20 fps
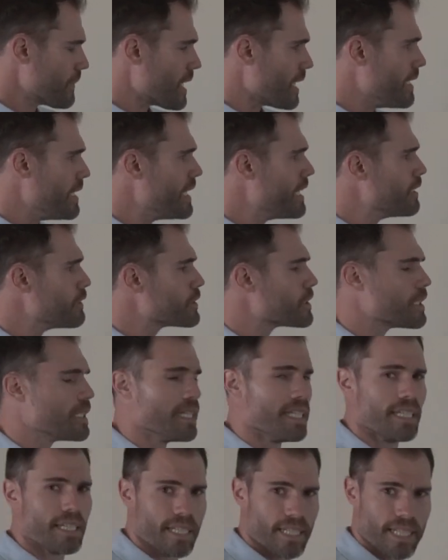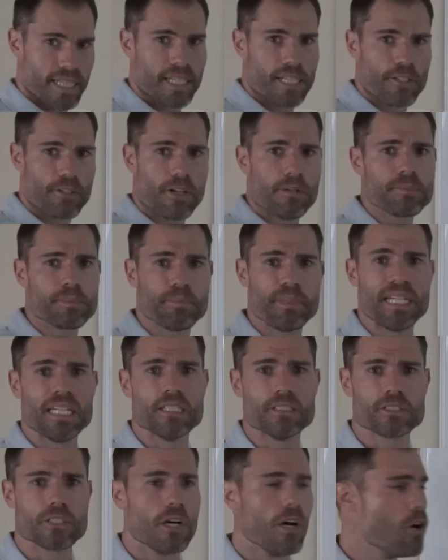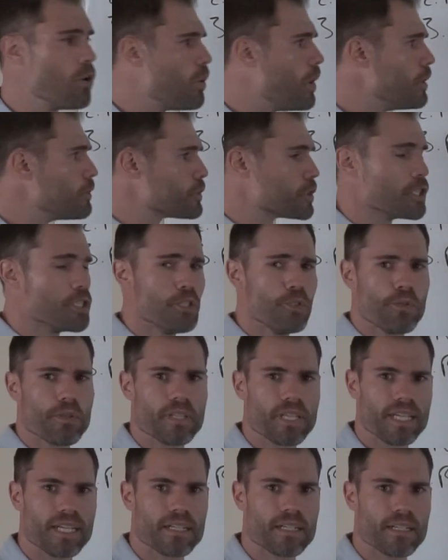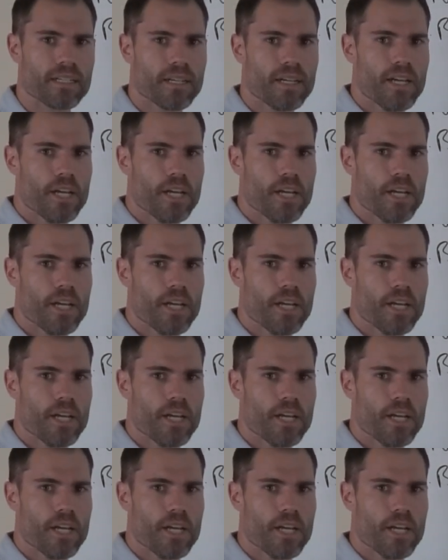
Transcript: And he interrupted me. He goes, so you think